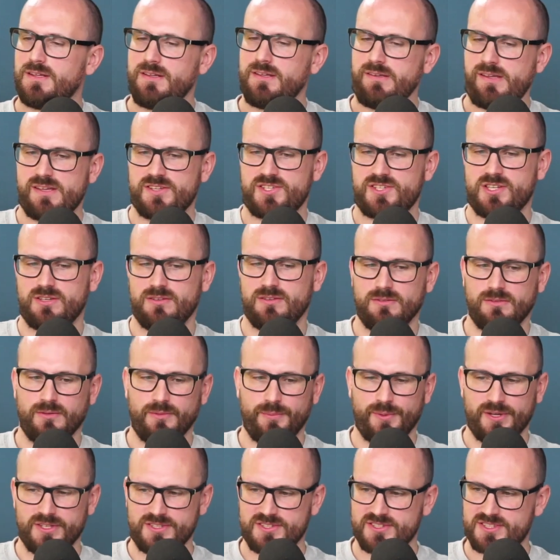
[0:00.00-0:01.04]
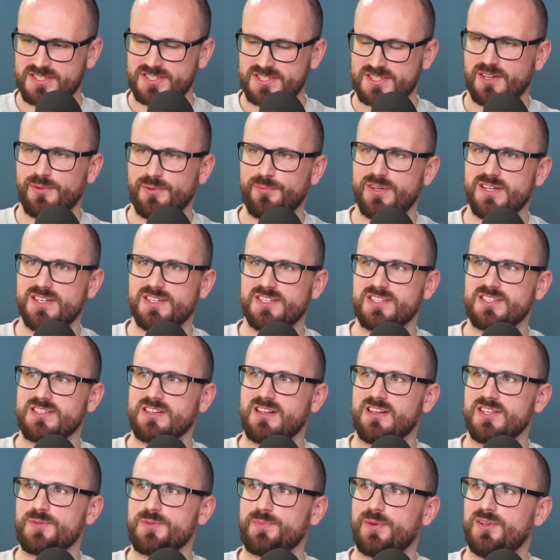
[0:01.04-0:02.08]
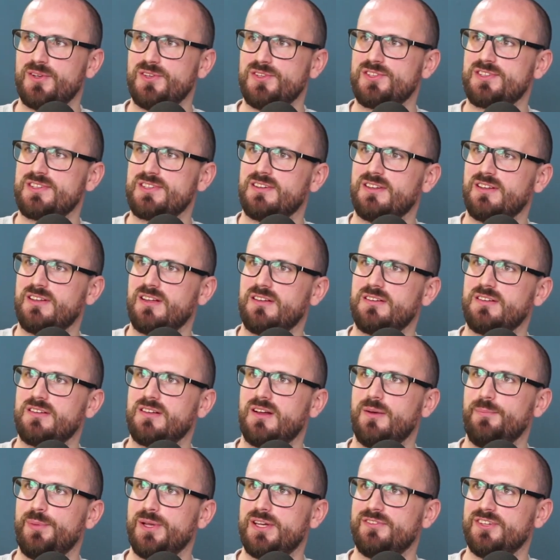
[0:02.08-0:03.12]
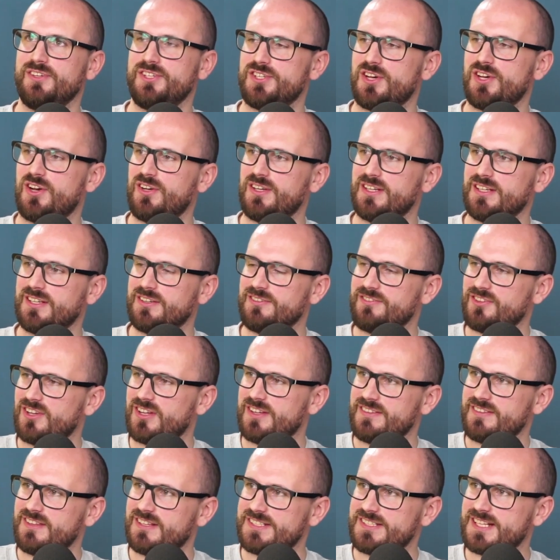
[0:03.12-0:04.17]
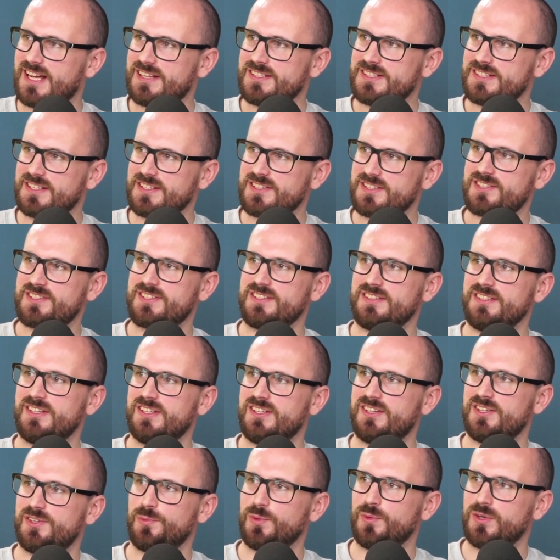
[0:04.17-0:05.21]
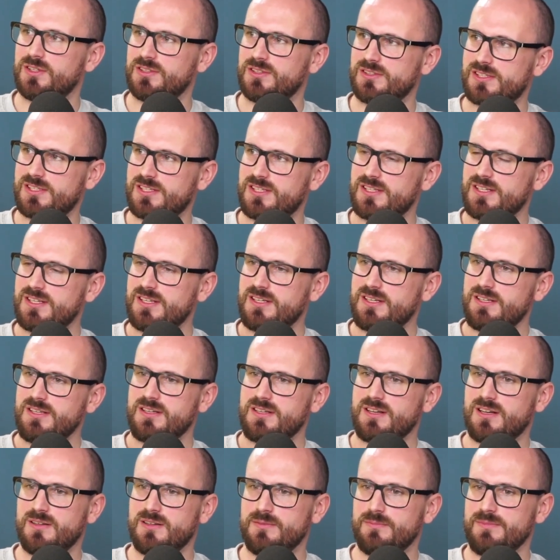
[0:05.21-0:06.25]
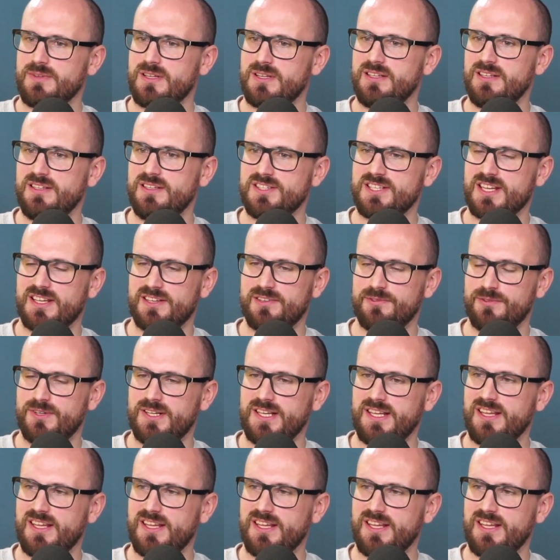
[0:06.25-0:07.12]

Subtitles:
Yeah, so Roberto De Zerbi is, I suppose, a bit of a darling of like the tactics nerd world. He's had a really